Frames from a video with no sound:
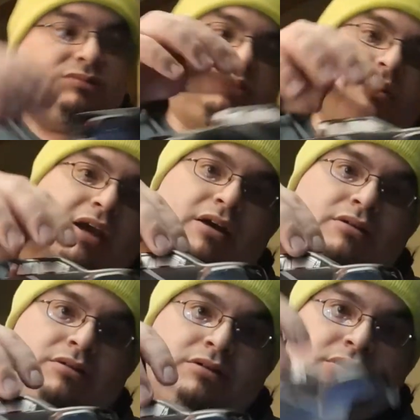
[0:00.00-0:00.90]
So yeah.
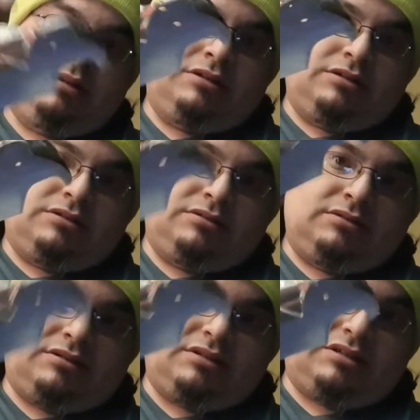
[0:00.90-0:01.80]

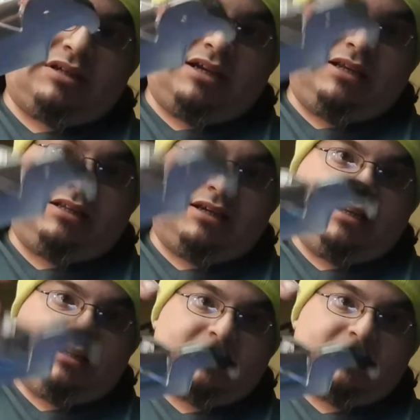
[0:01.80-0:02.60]
Tiny, tiny,